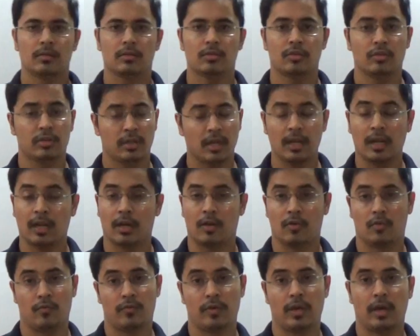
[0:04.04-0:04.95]
So till
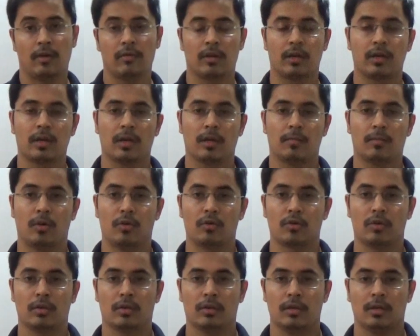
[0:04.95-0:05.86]
now, we have learned
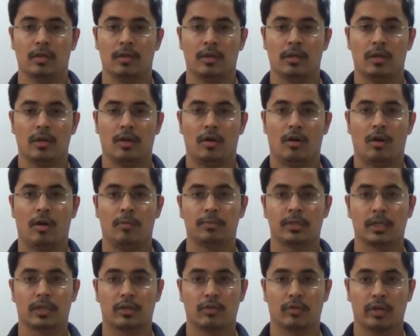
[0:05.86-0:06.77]
about
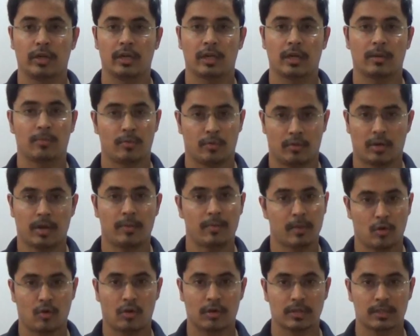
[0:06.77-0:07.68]
object-oriented
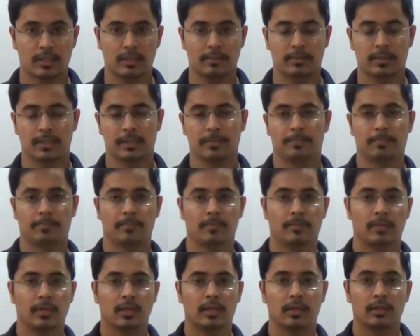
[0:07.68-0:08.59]
programming concepts.
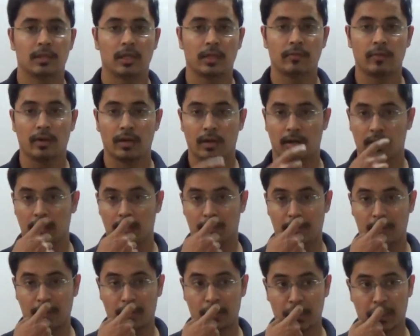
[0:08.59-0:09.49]
Then we learned
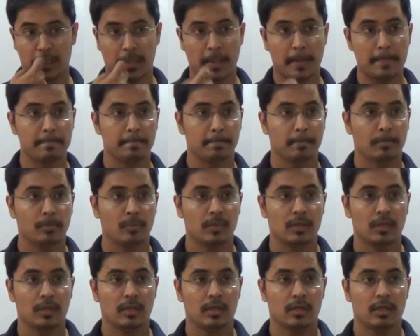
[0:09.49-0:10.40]
about
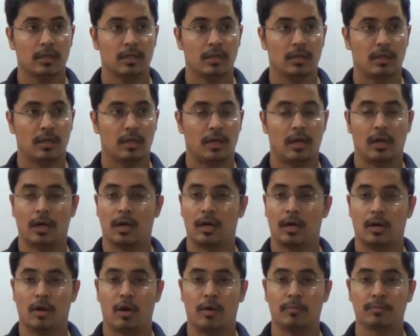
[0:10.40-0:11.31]

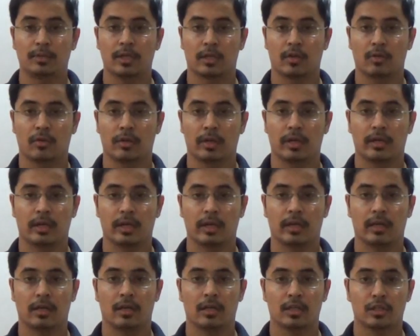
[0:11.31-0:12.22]
uh,
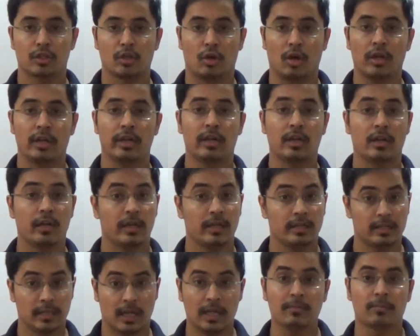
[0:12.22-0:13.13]
object-oriented solid
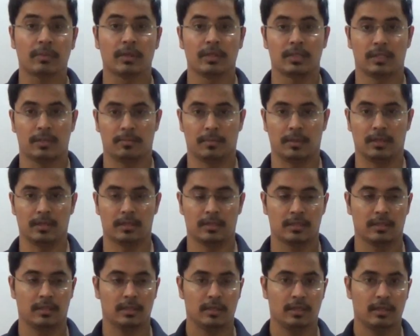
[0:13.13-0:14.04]
design
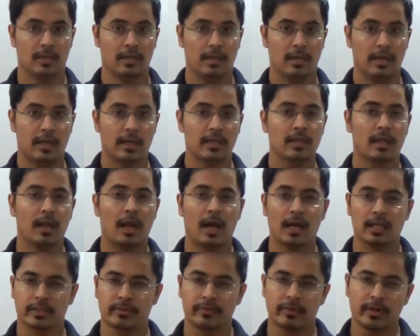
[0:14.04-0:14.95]
principles. In the
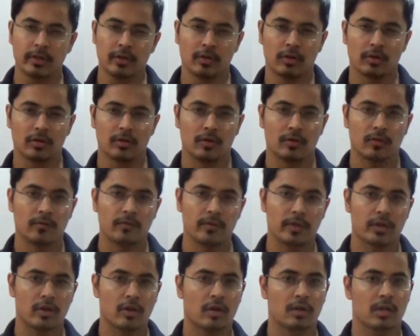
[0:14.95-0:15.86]
last video,
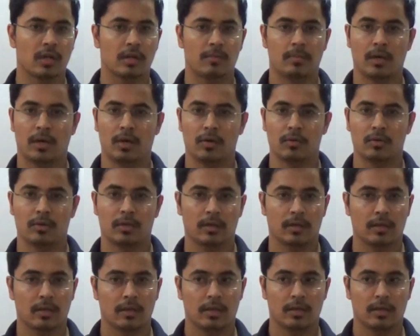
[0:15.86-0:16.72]
we talked about